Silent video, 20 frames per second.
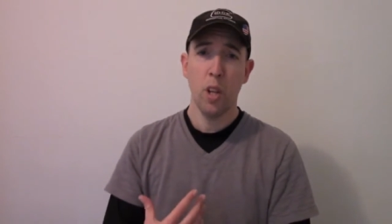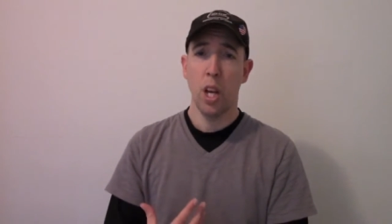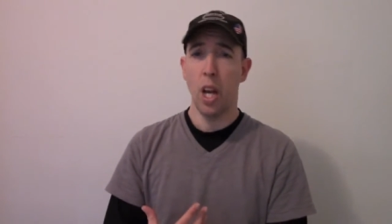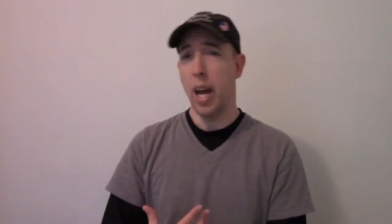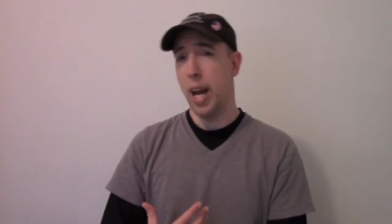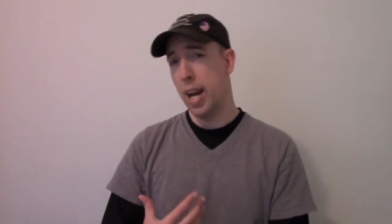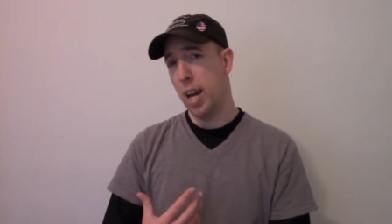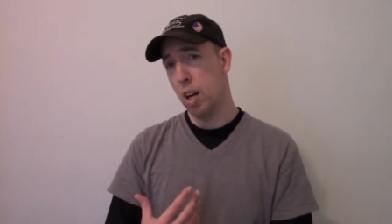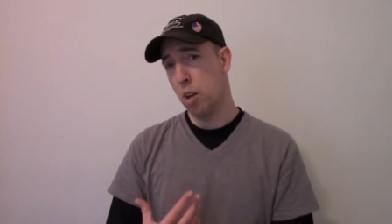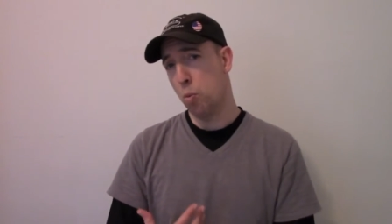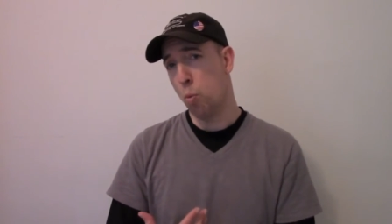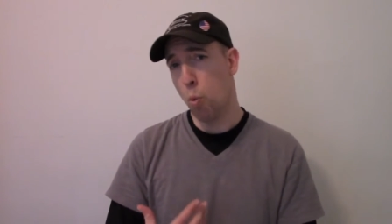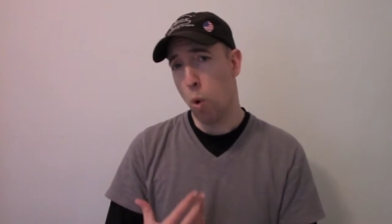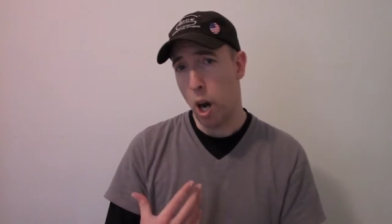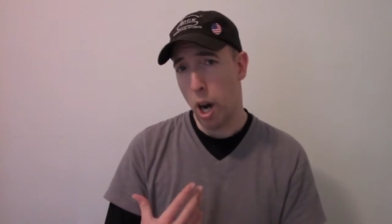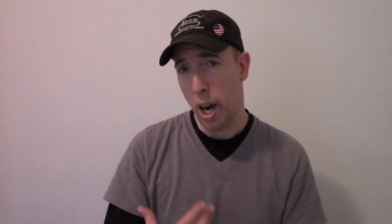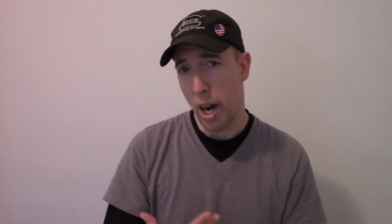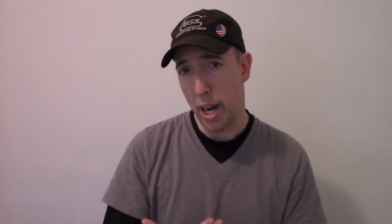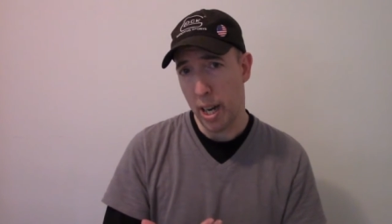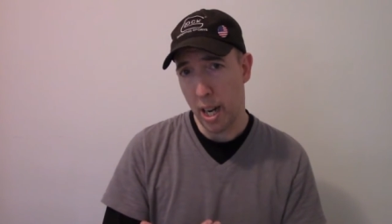and
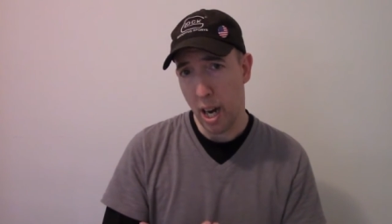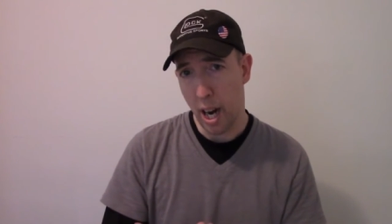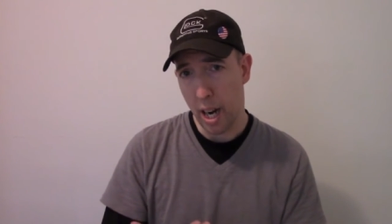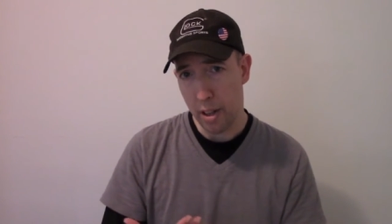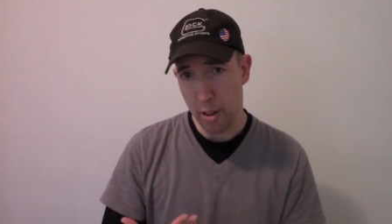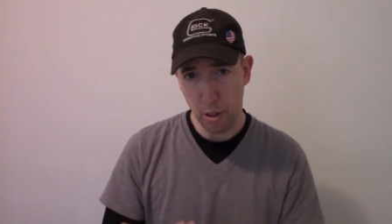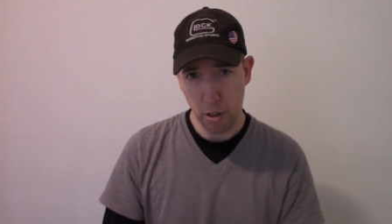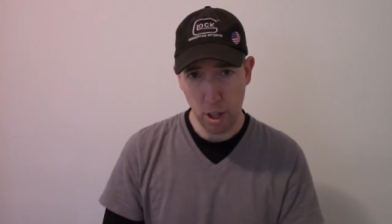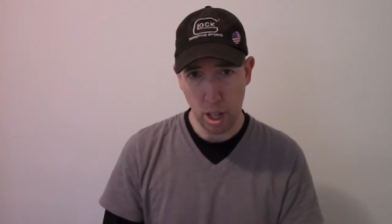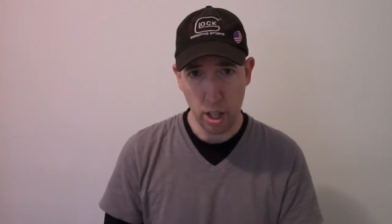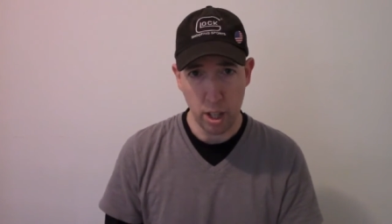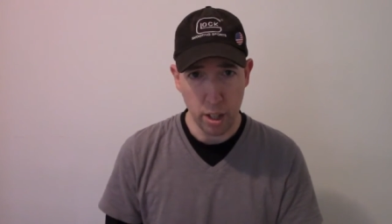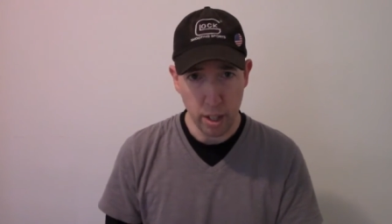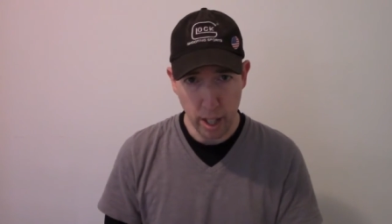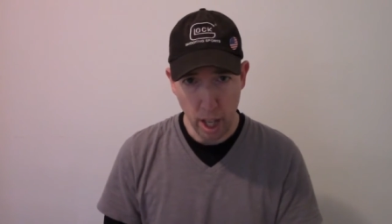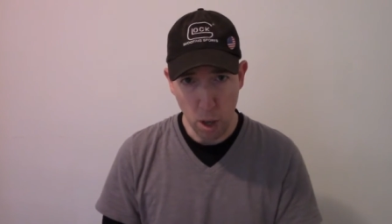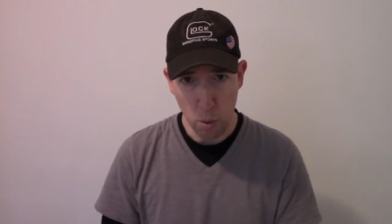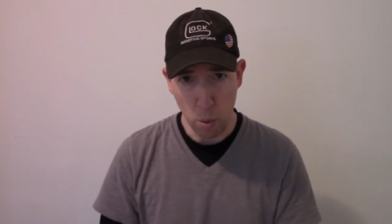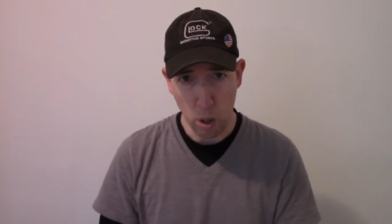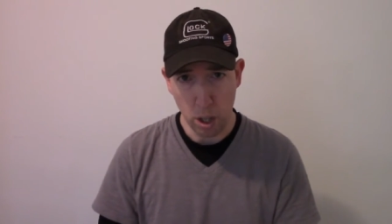why I decided to
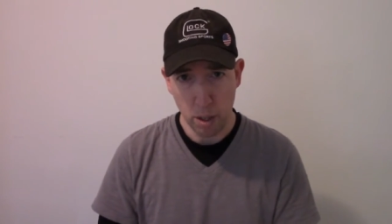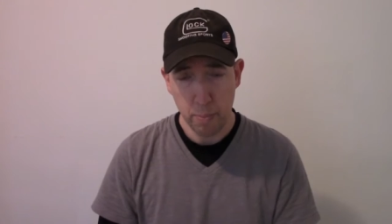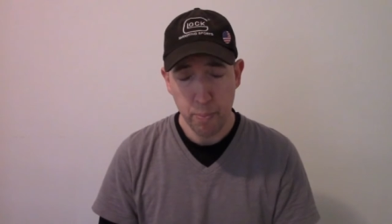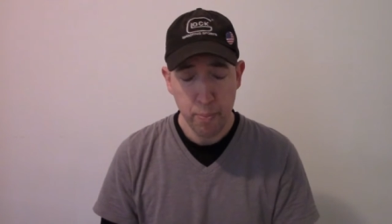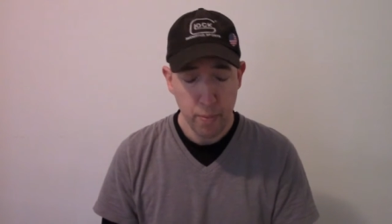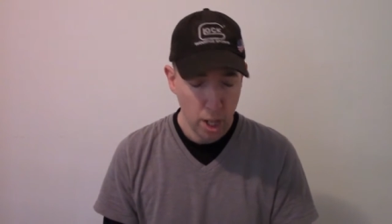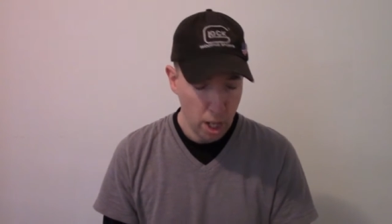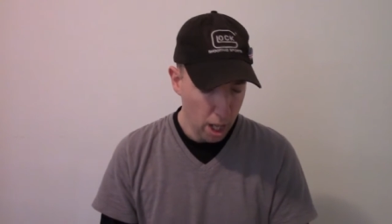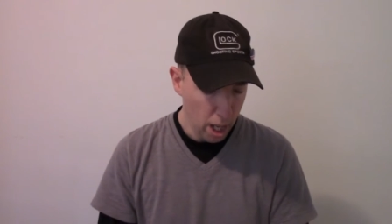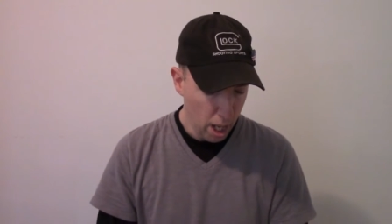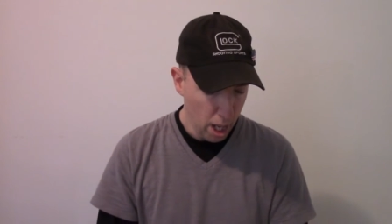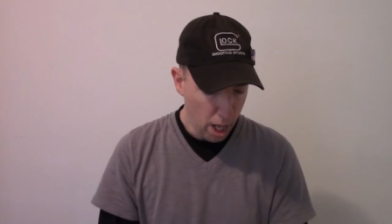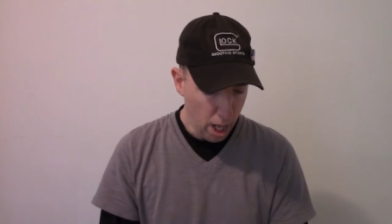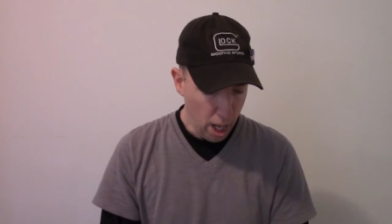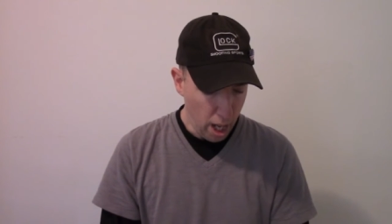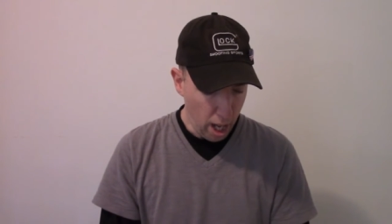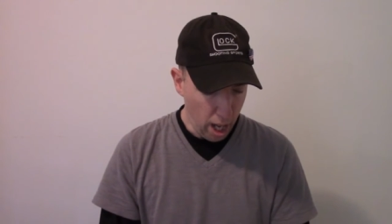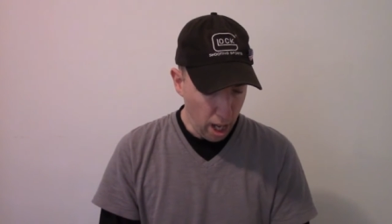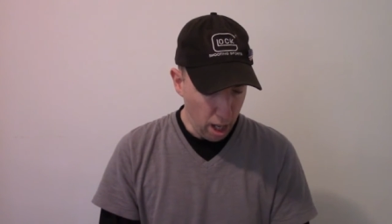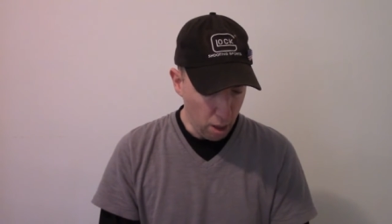get one
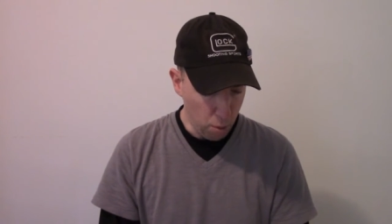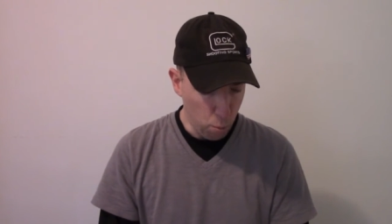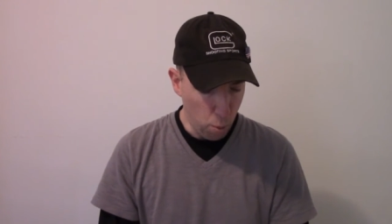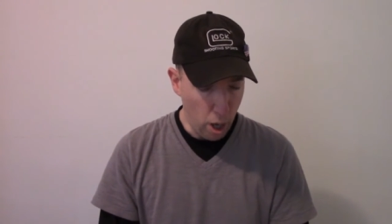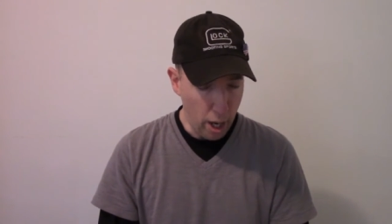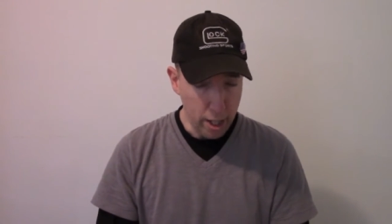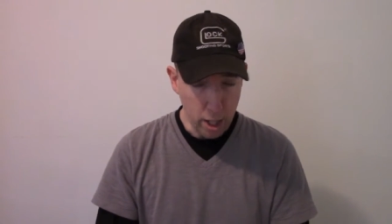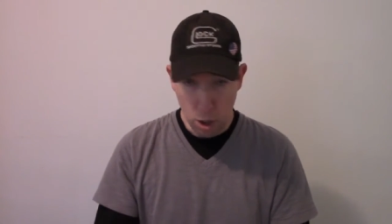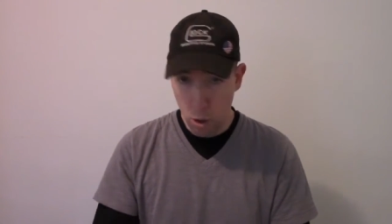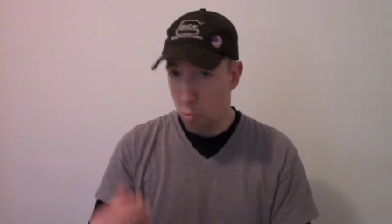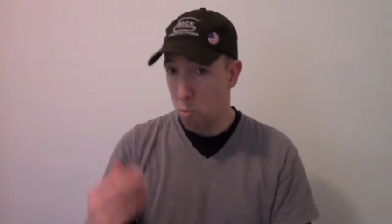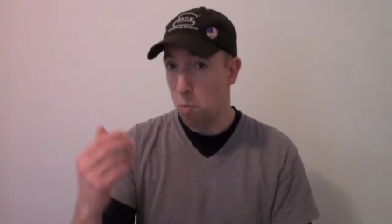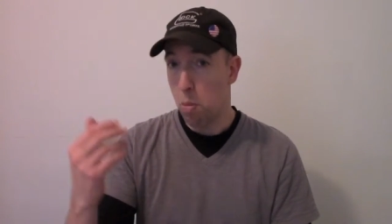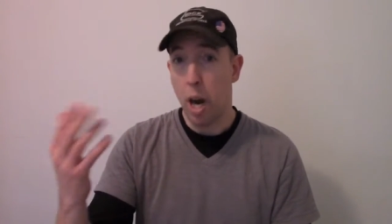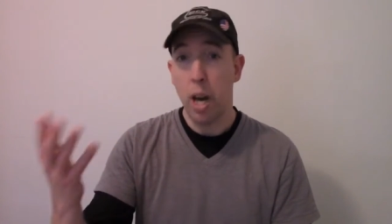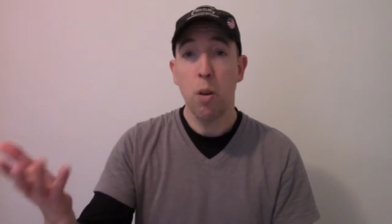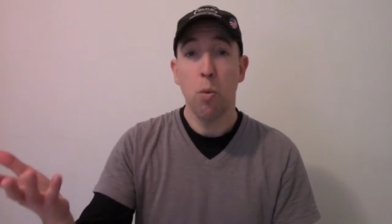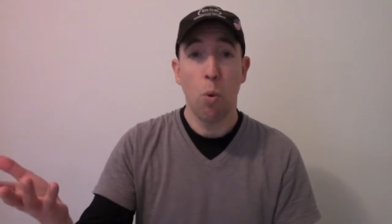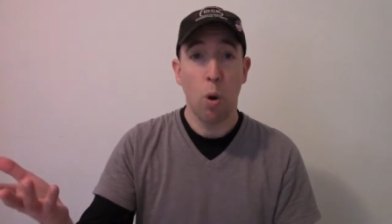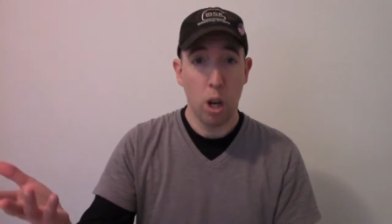and why you
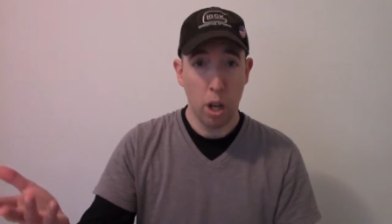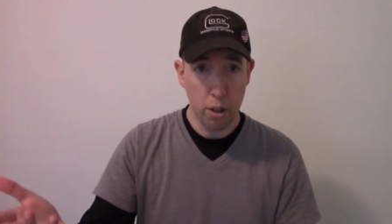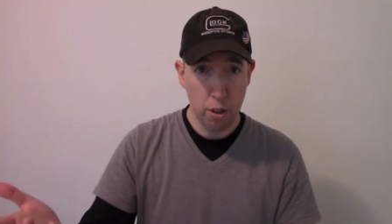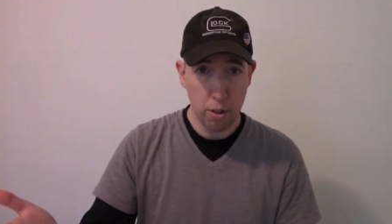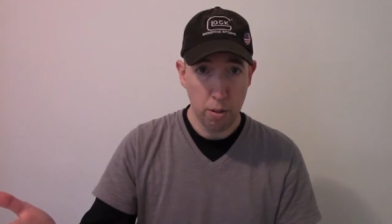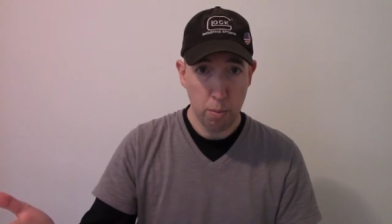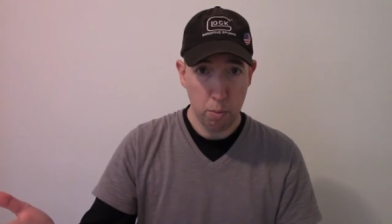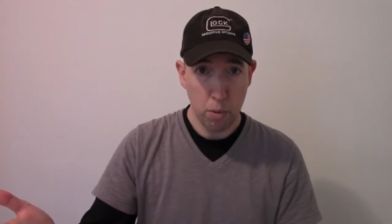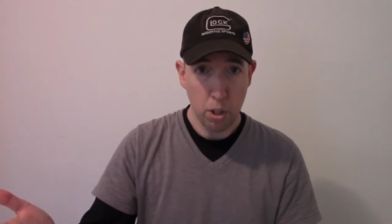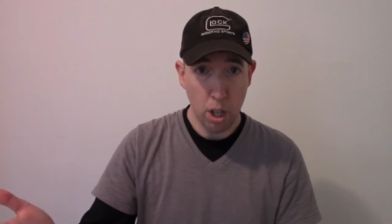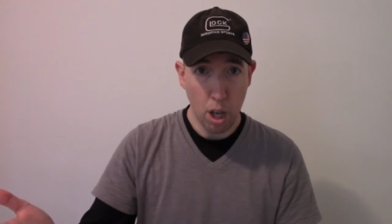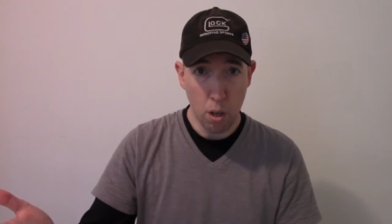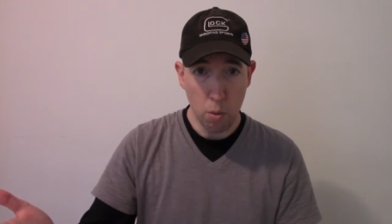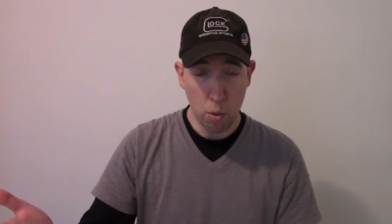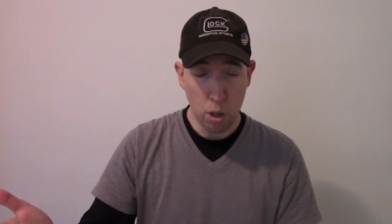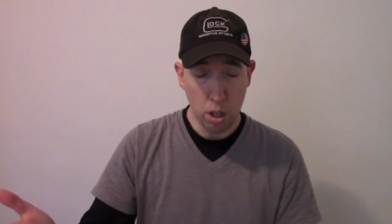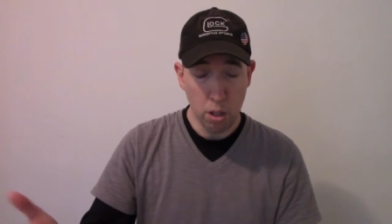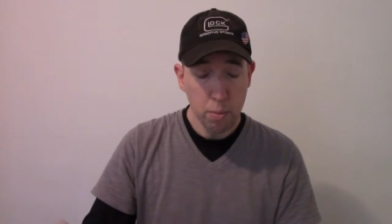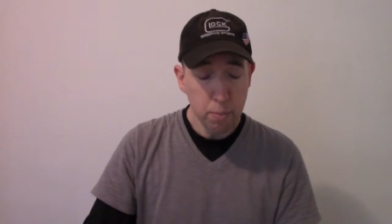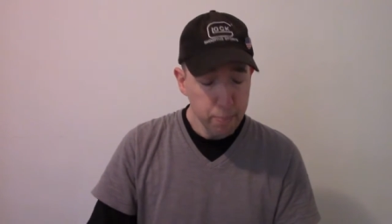might want to get
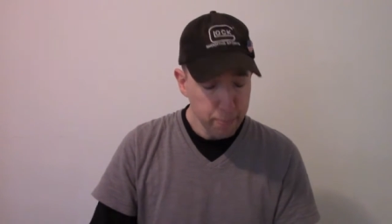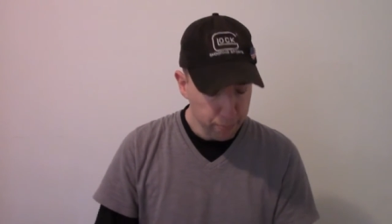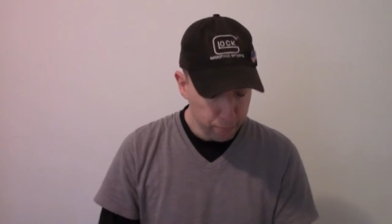one.